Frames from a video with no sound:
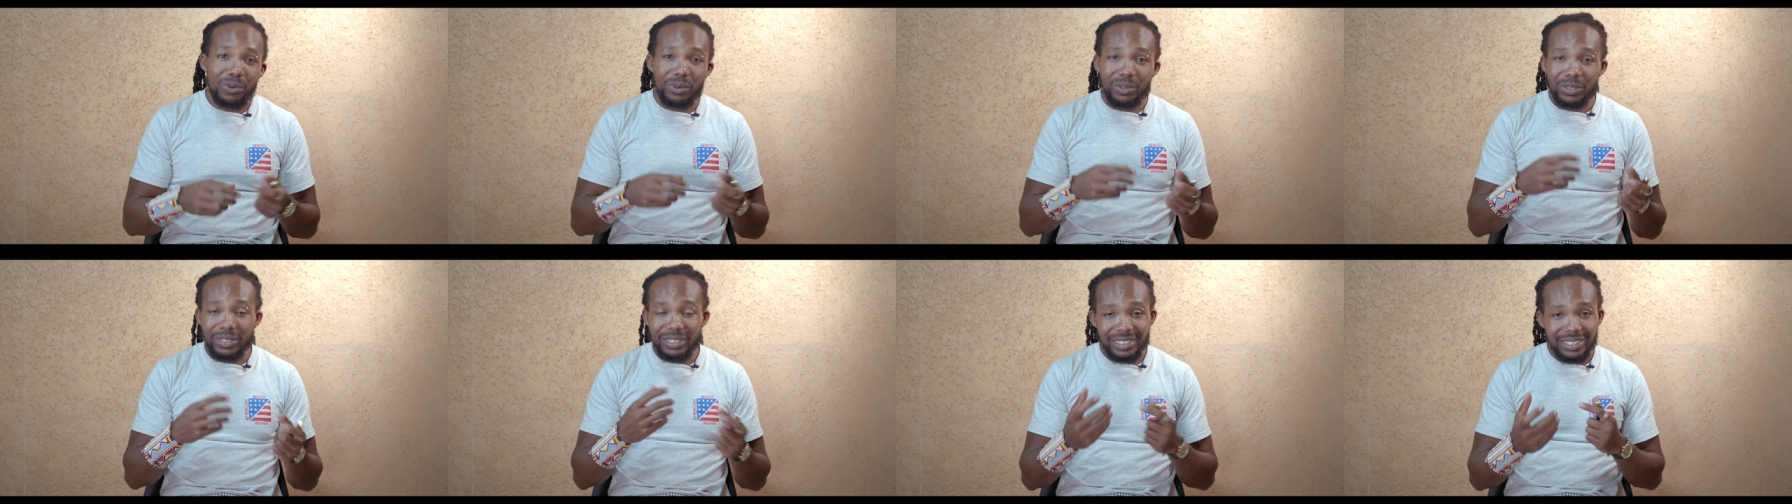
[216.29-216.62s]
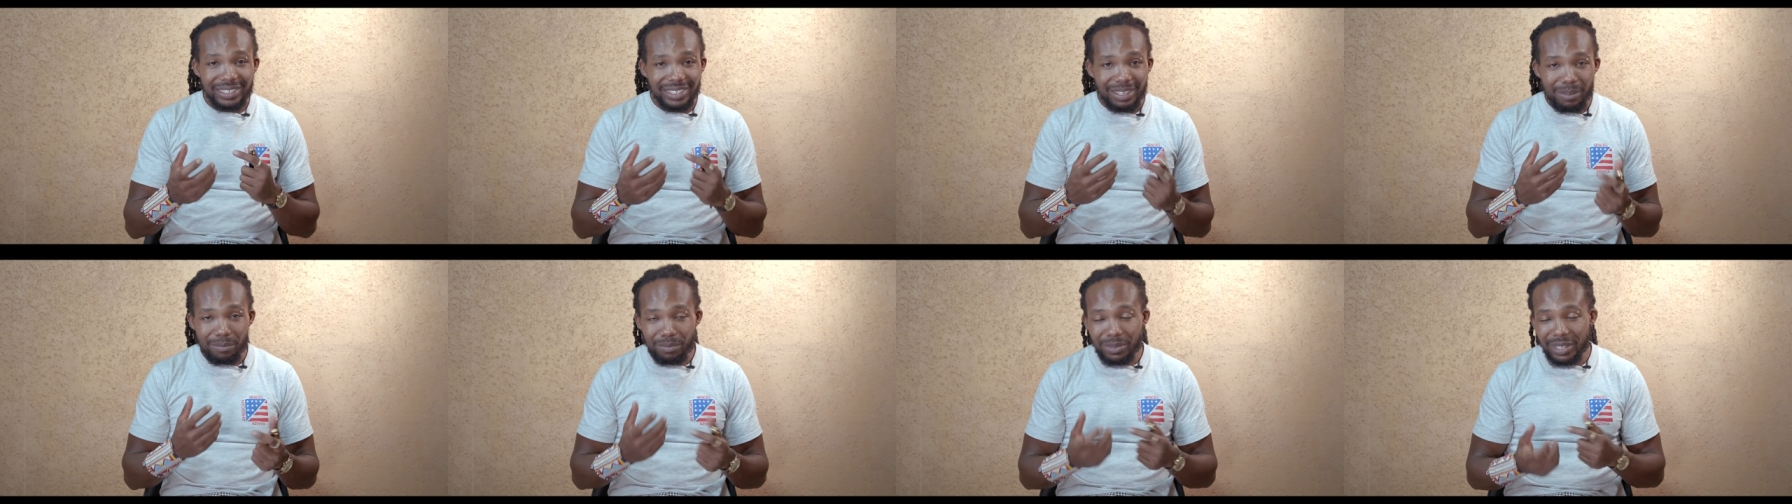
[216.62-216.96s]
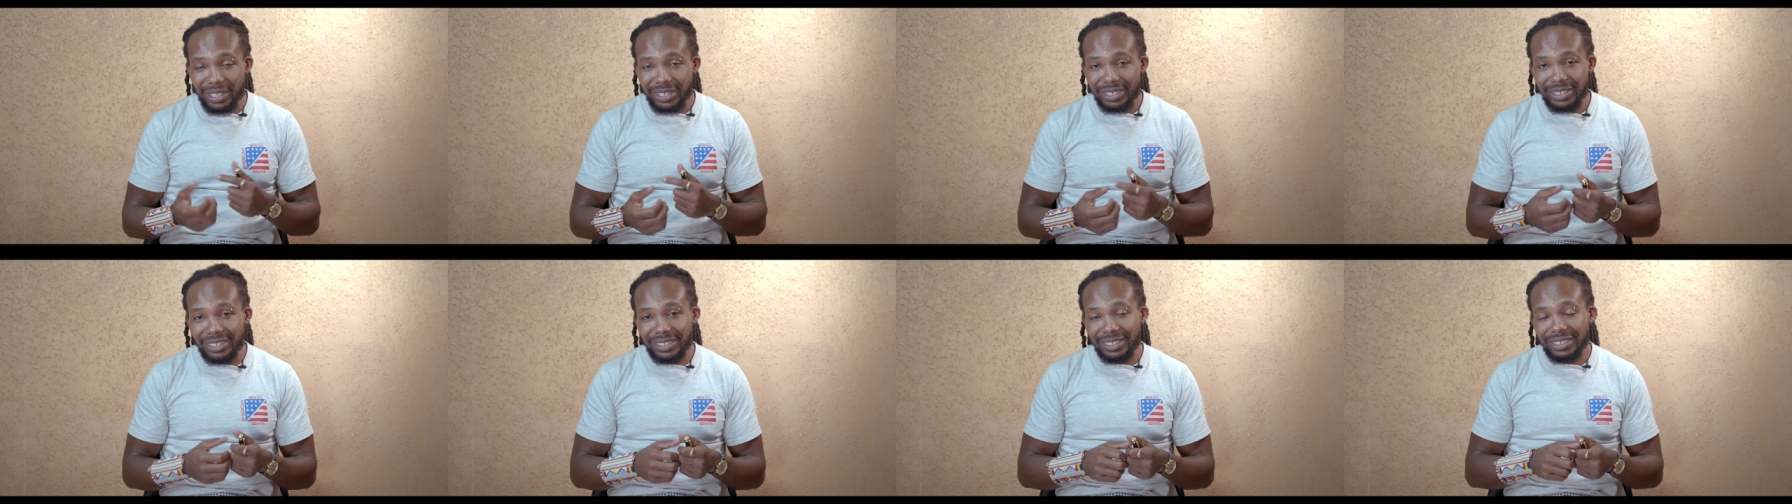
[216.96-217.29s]
or just
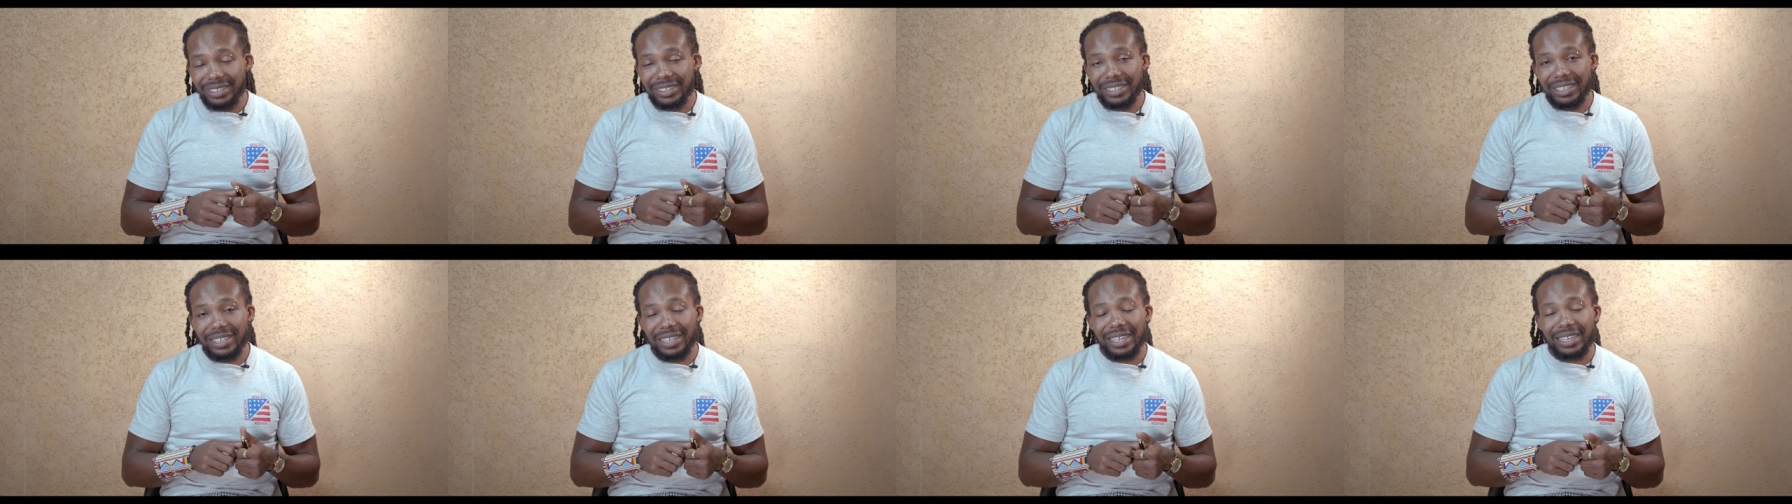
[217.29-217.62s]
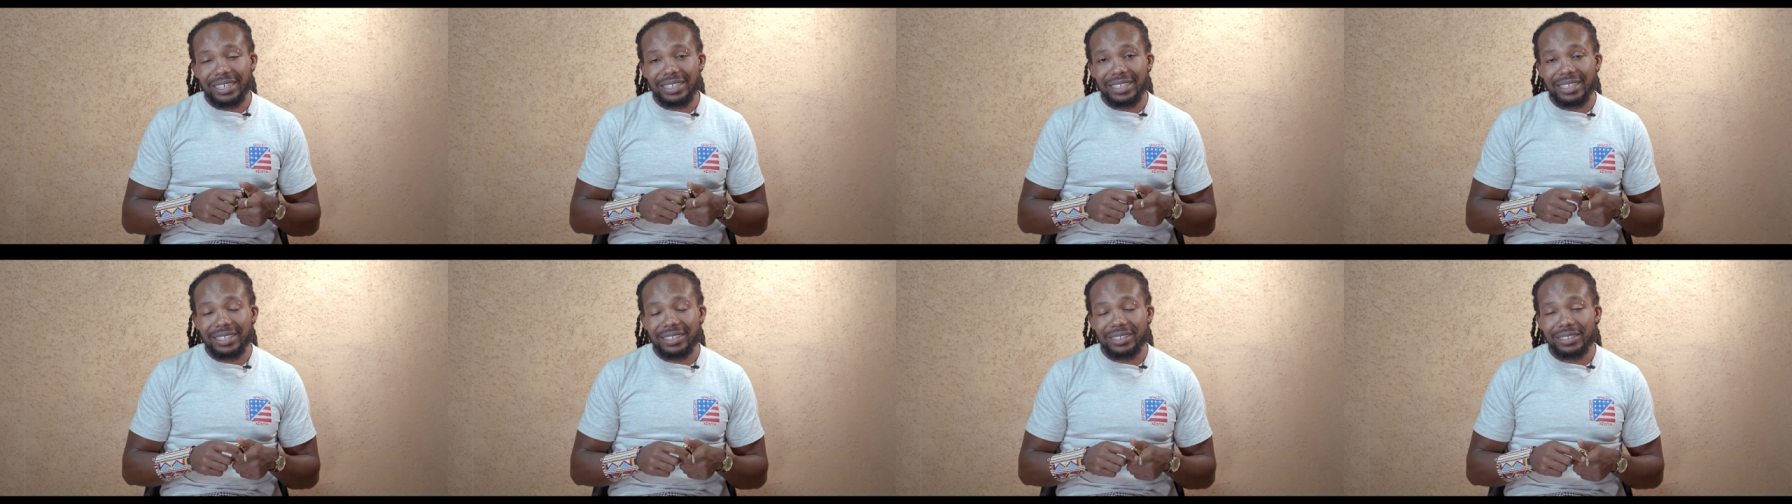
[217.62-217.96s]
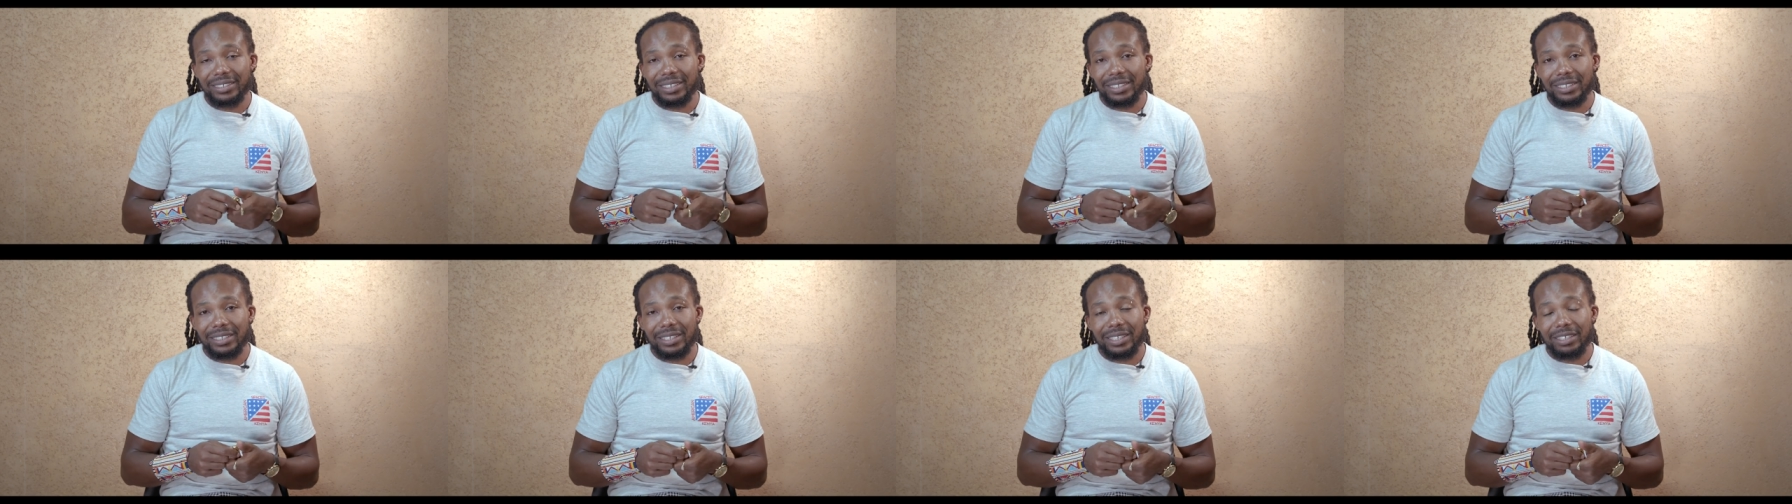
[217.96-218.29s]
something just that
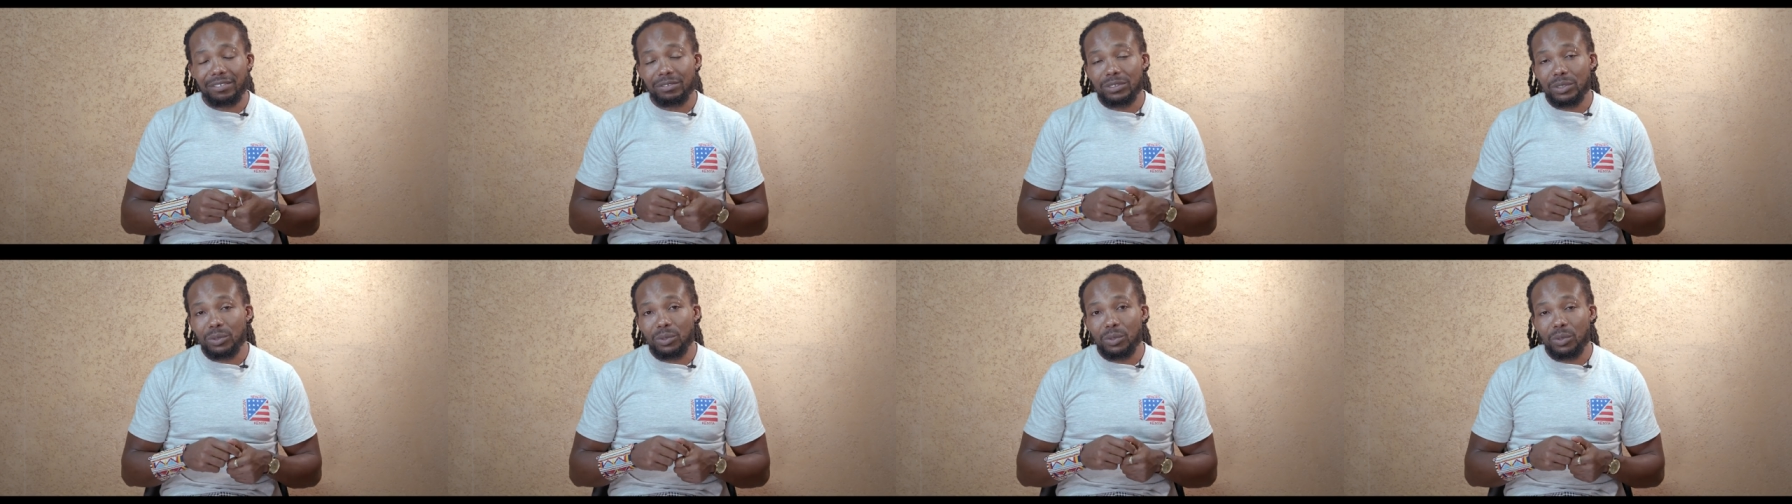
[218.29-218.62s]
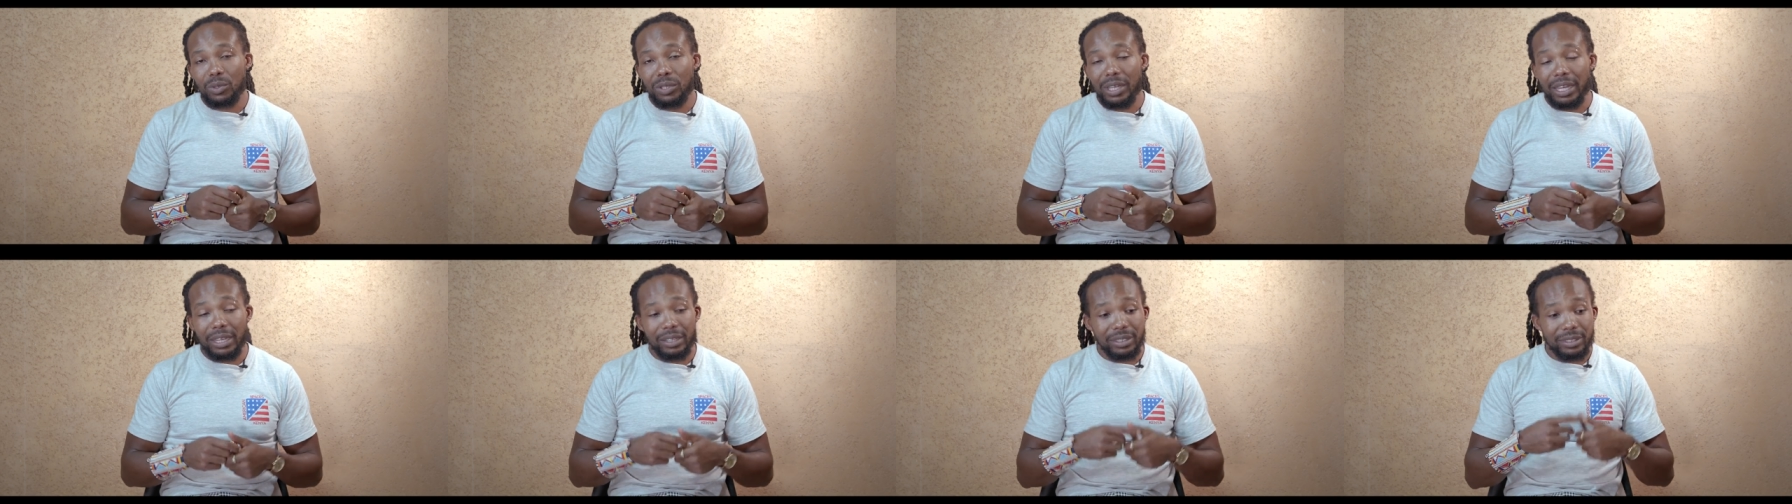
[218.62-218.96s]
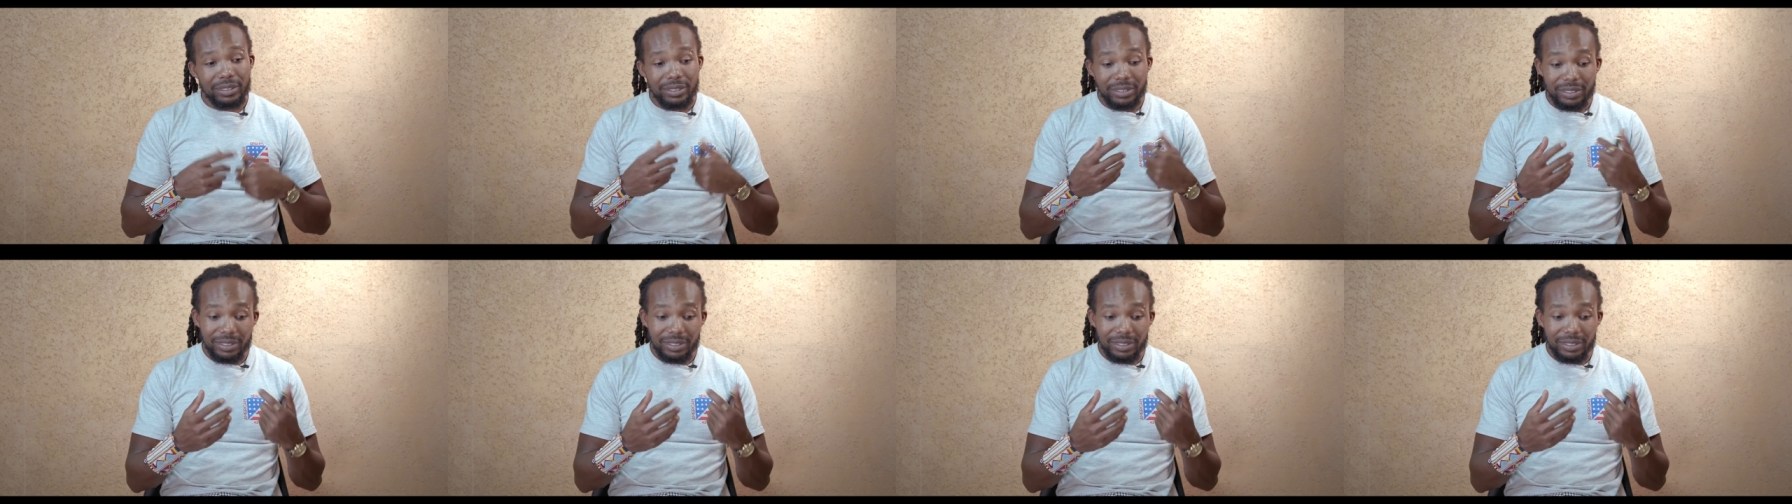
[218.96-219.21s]
just gives you uh,